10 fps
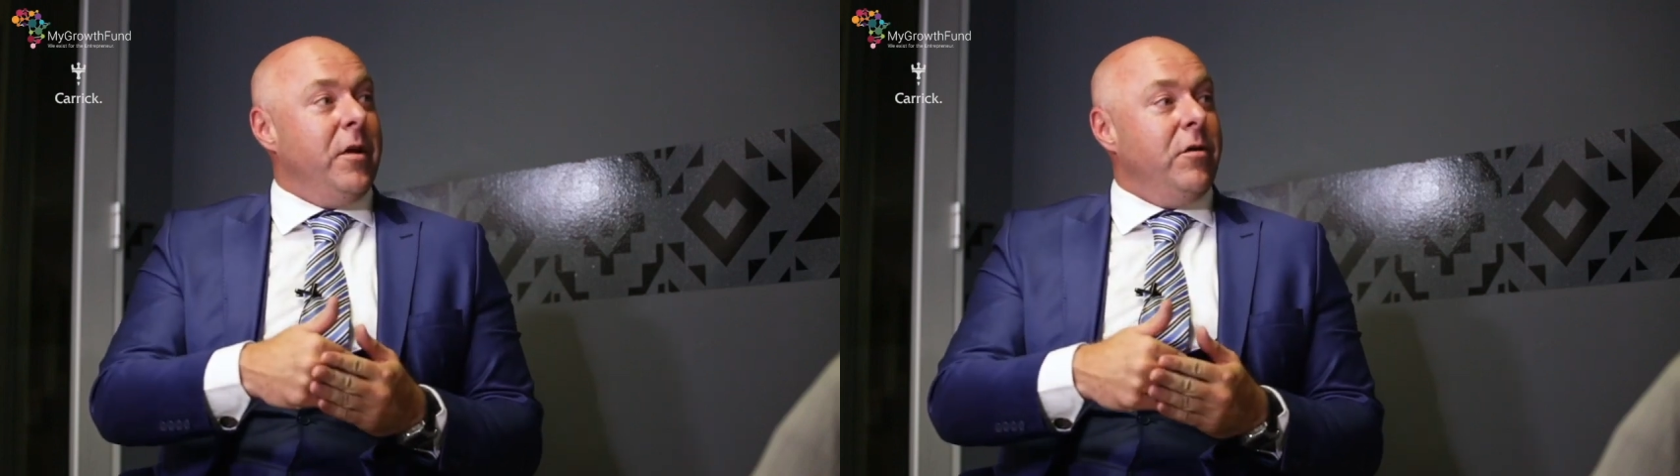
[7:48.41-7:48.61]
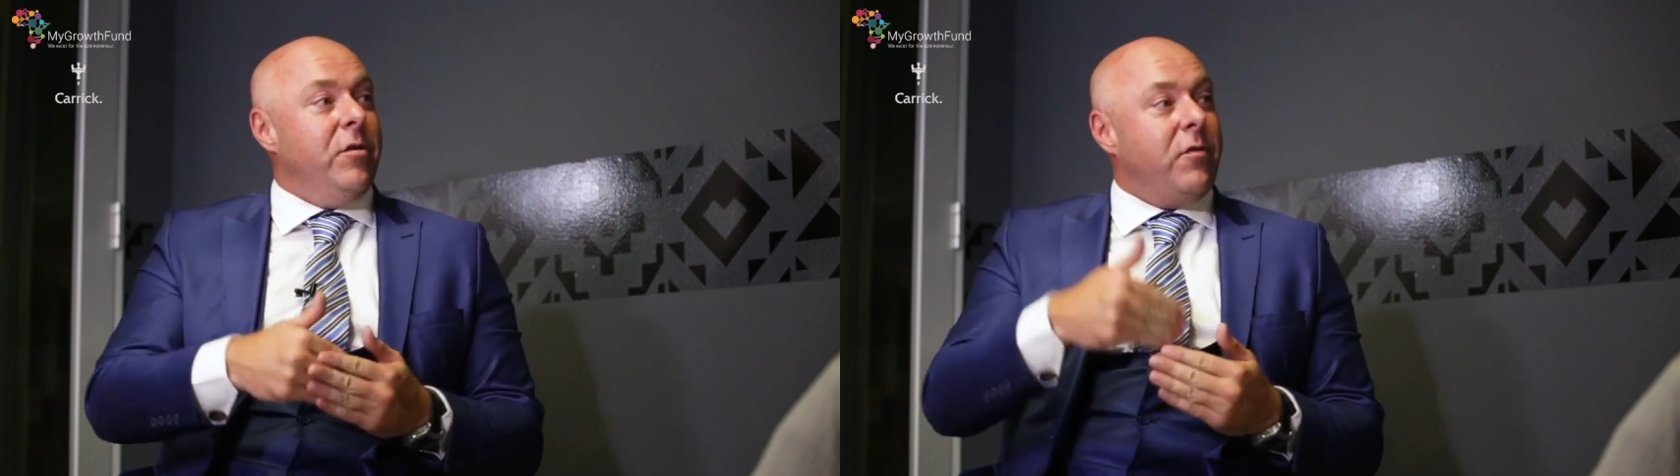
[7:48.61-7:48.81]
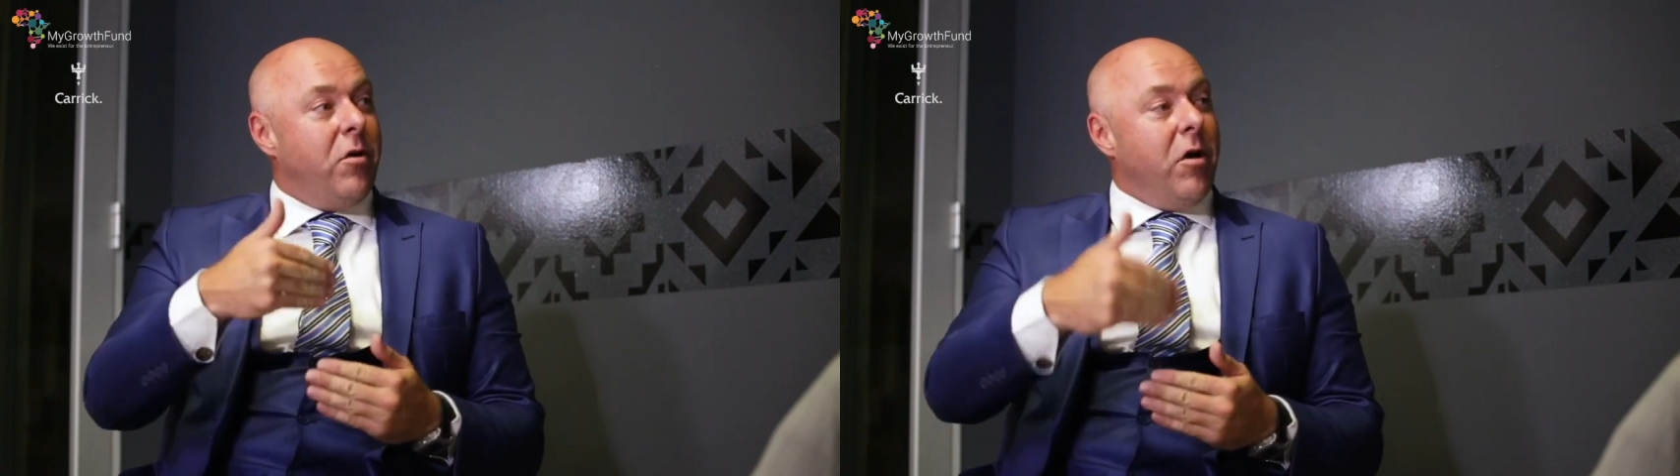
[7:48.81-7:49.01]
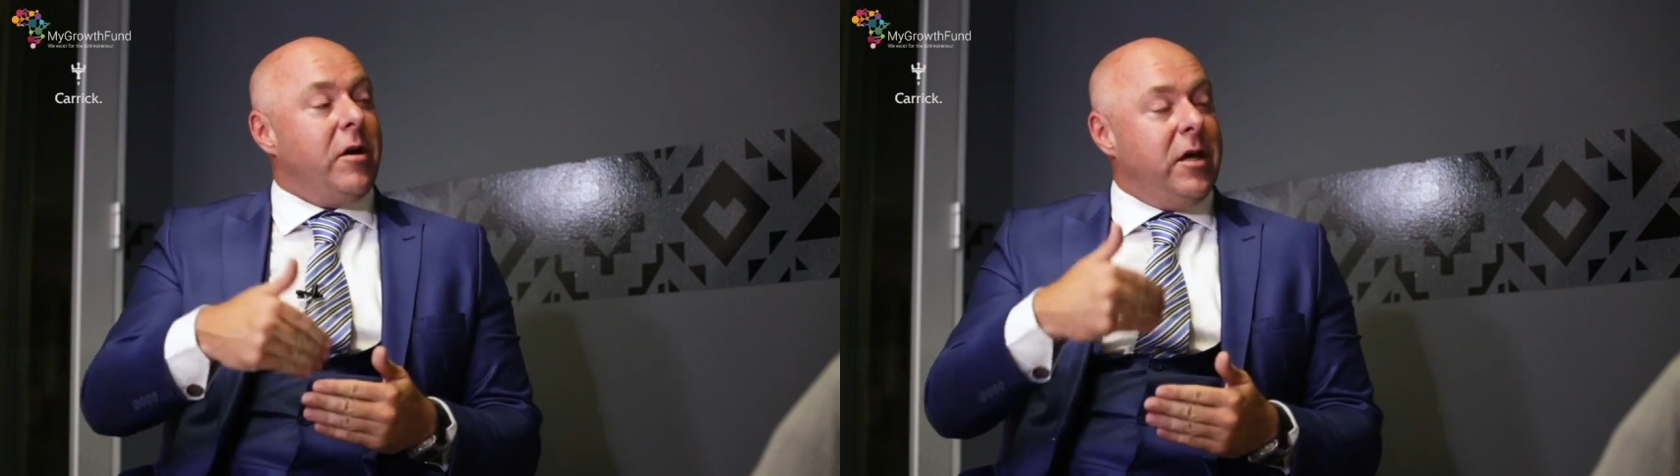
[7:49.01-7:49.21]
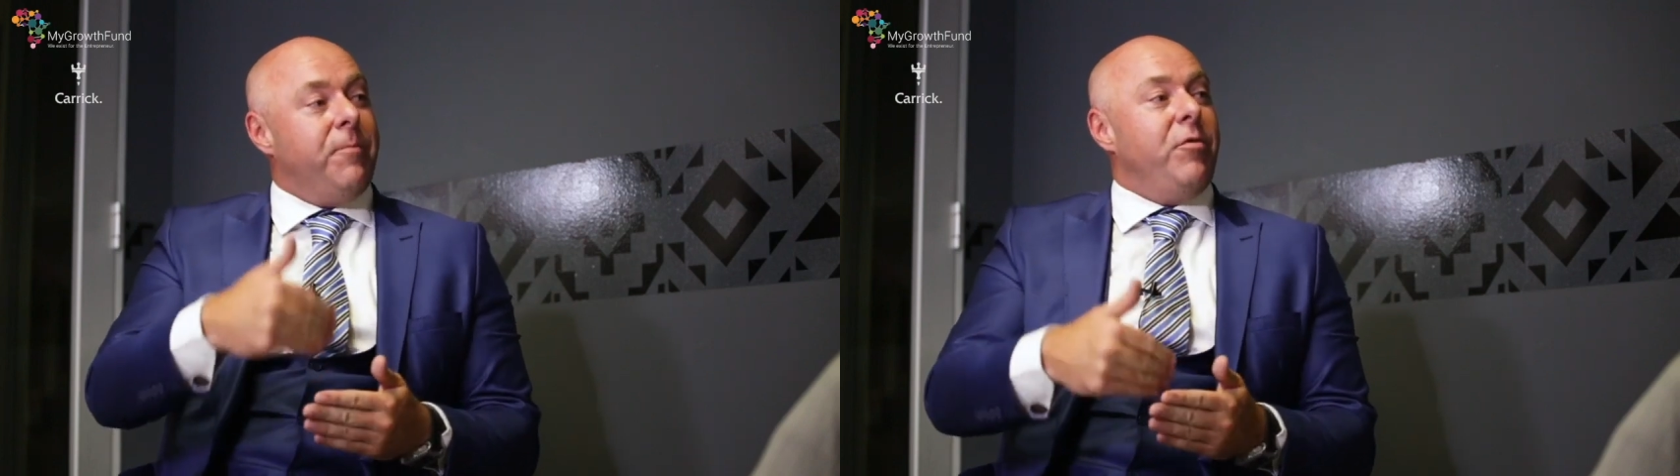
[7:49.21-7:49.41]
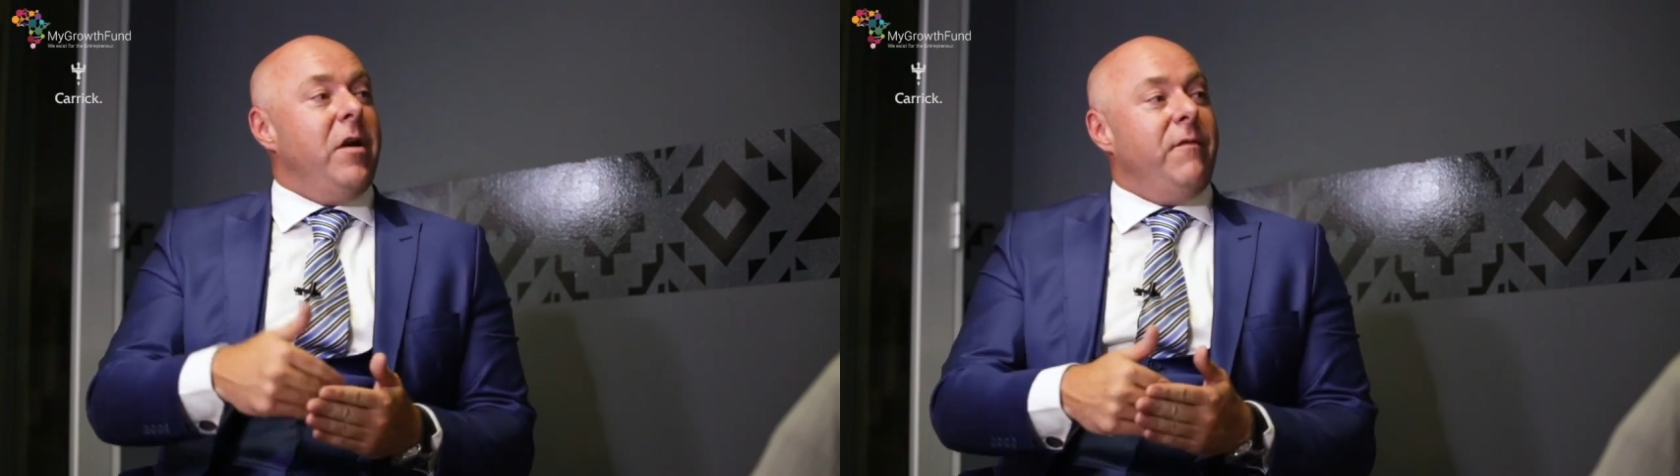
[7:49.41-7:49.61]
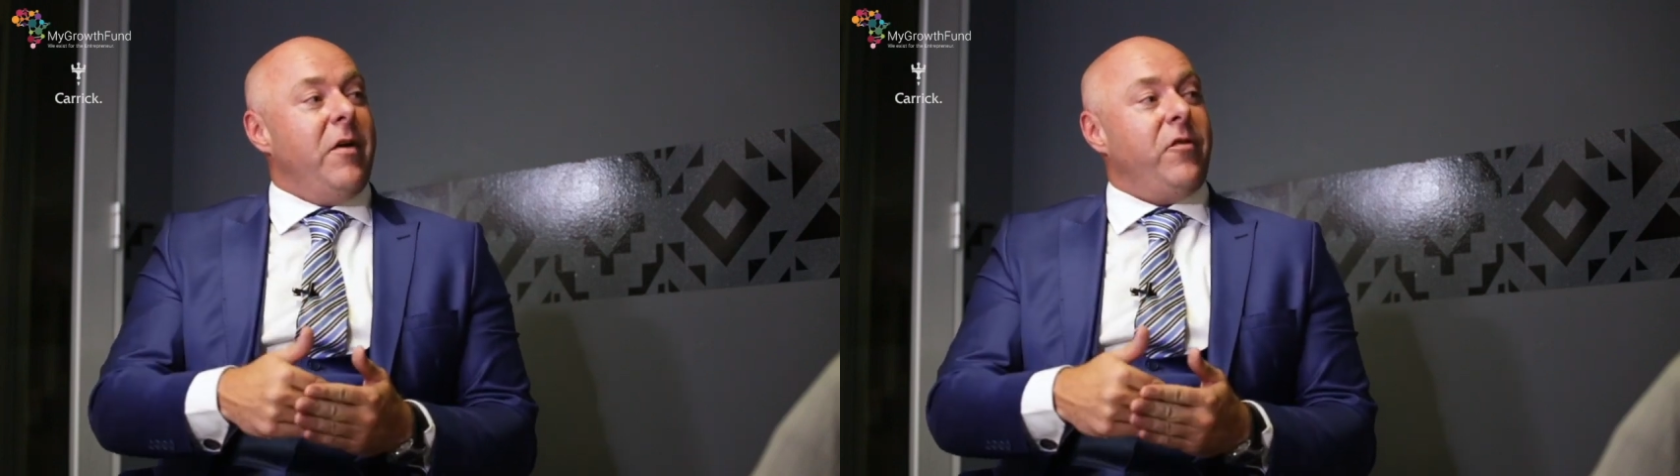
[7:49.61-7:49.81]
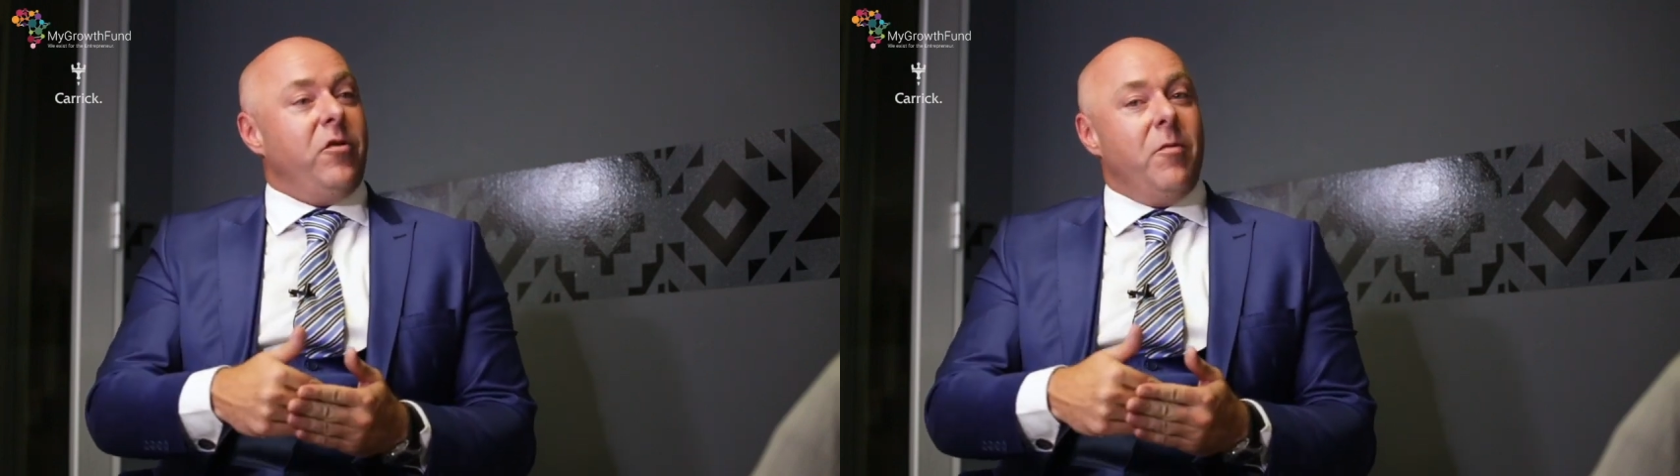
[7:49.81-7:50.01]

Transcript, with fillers: Right. You've got to keep reinvesting